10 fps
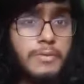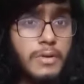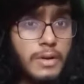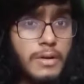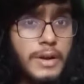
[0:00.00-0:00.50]

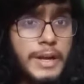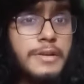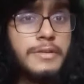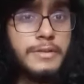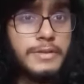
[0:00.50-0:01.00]

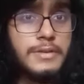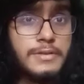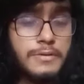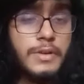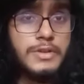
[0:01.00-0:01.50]
hindrances
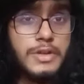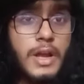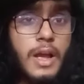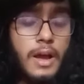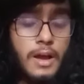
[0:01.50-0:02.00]
which
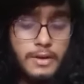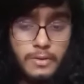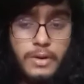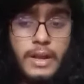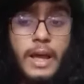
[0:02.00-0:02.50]
don't
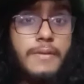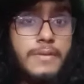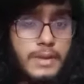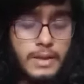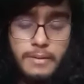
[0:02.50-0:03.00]
allow
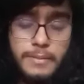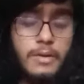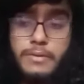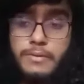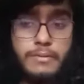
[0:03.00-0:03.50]
the
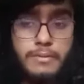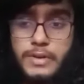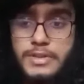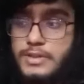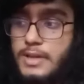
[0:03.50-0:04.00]

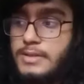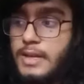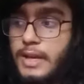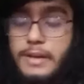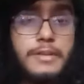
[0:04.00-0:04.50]
which just
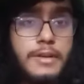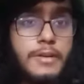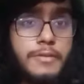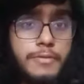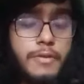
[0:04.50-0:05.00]
hinder
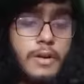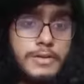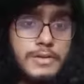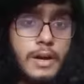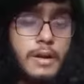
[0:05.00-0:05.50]
for
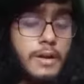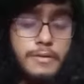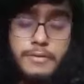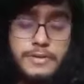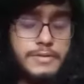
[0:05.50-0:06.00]
star
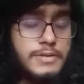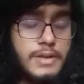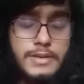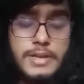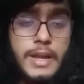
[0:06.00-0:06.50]
which
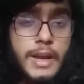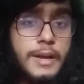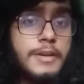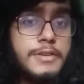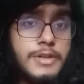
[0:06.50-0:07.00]
just
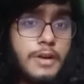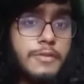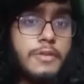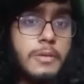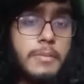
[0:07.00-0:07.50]
hinder star to
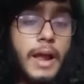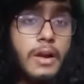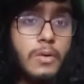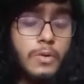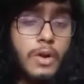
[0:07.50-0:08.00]
form a black
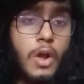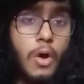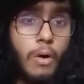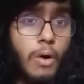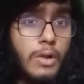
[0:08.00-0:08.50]
hole,
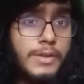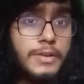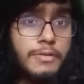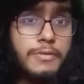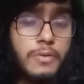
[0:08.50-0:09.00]
all these
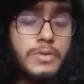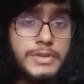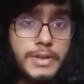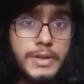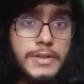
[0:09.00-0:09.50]

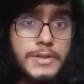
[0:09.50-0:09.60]
forces